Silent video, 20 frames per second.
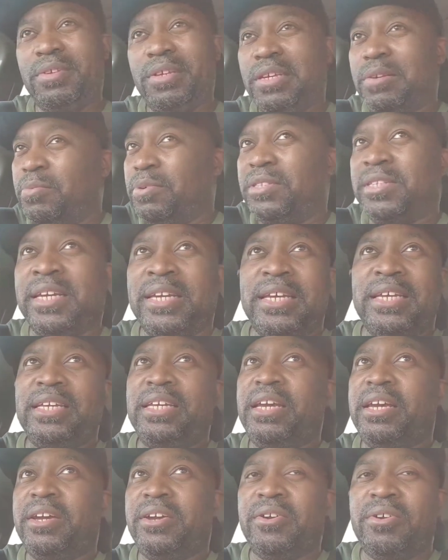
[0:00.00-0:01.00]
within a
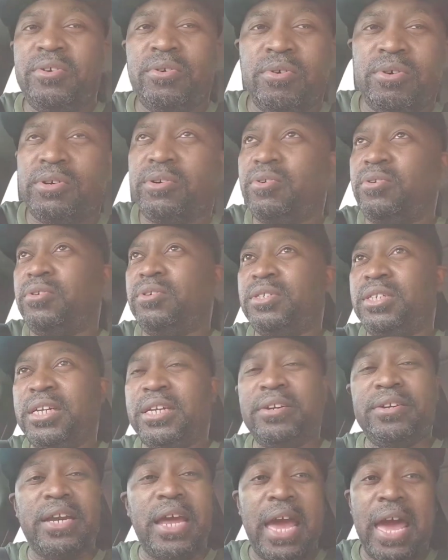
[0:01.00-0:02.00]
year or a
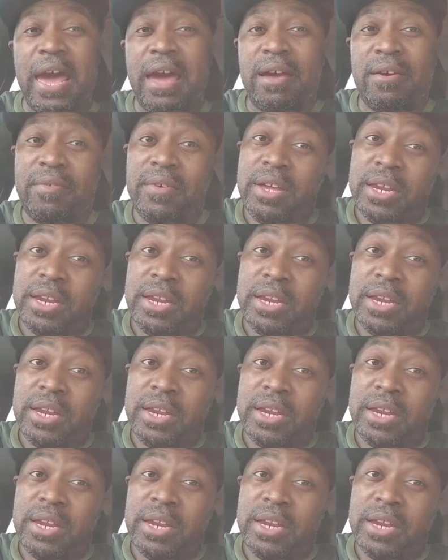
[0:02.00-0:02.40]
year and a half.